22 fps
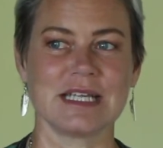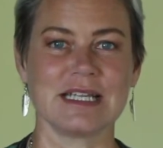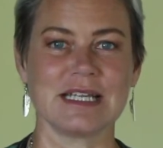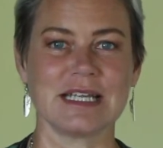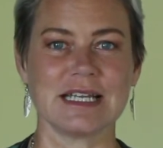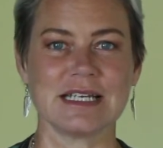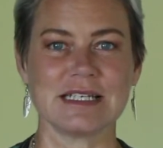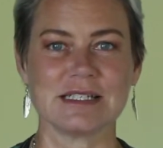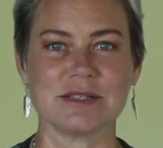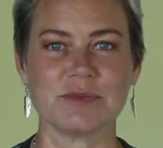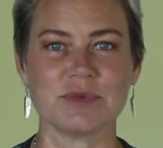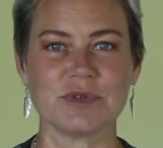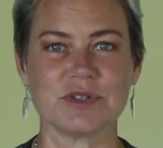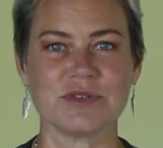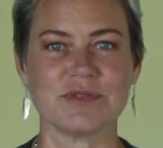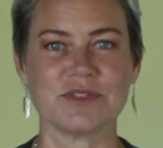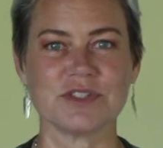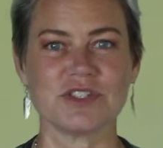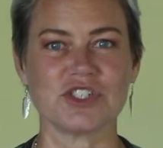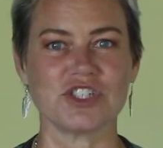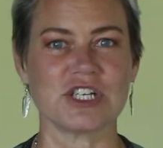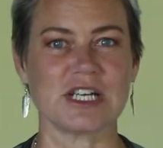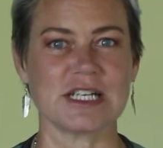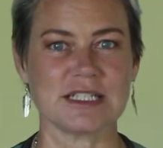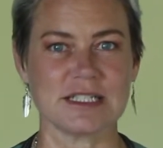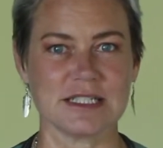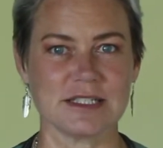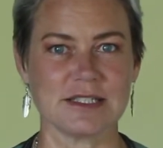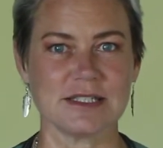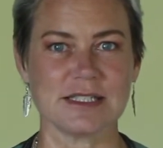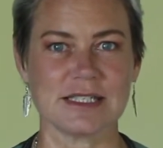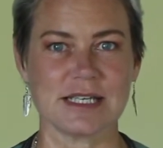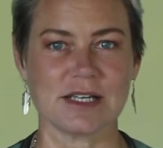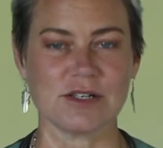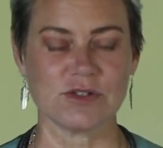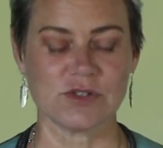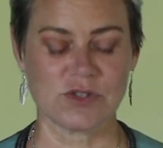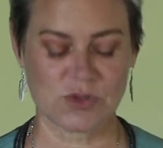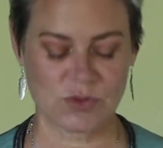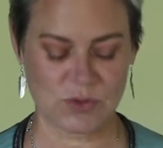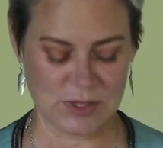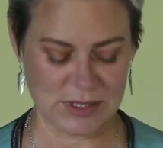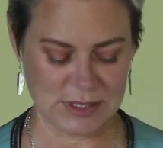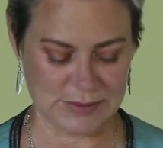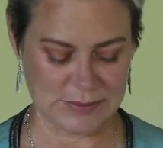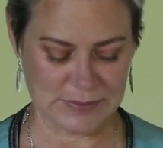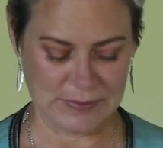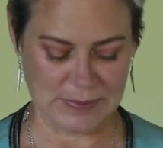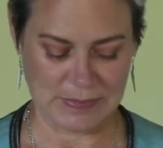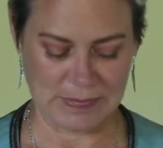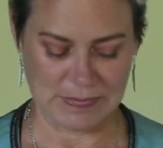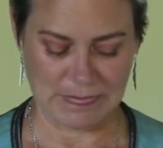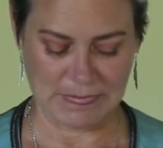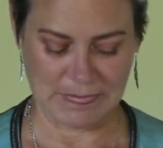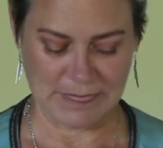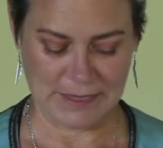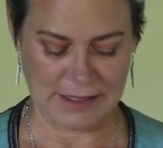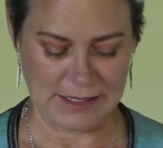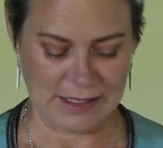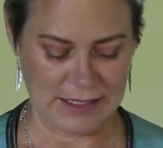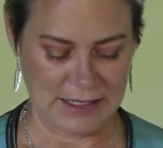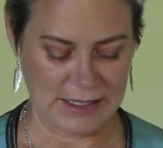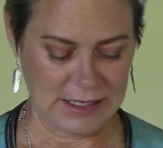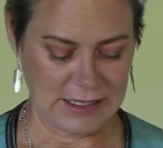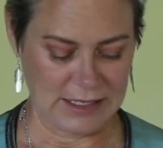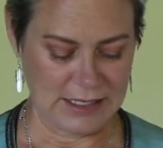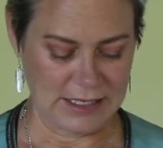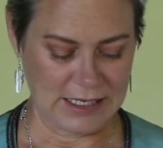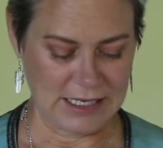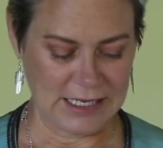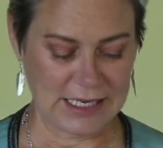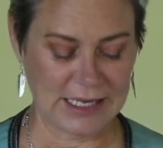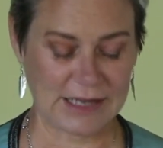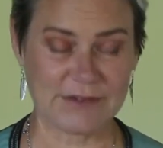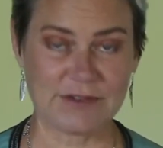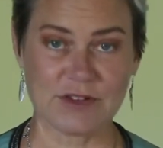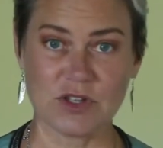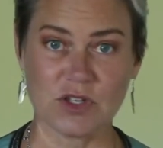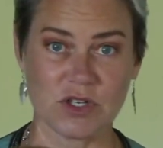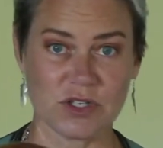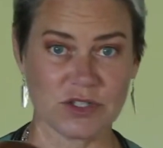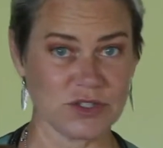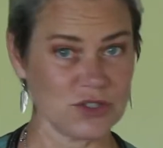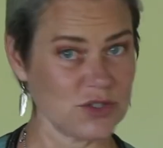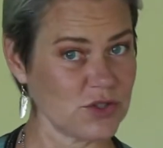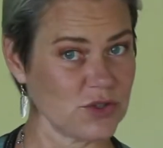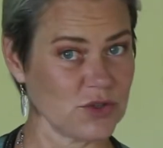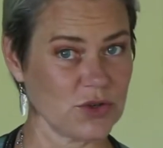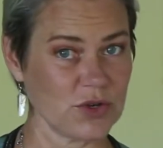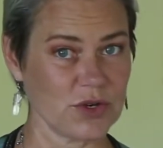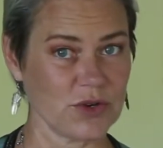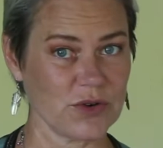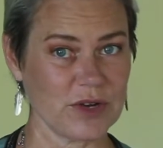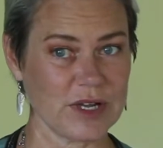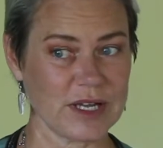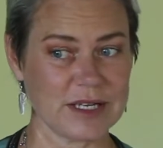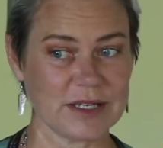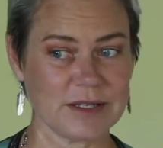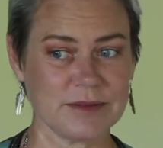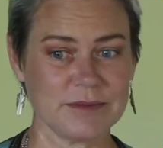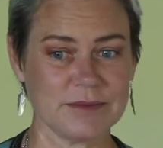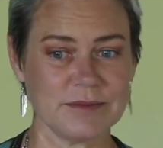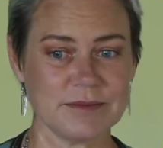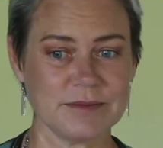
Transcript: It has a beautiful, gentle sound to it. I have a larger gourd rattle.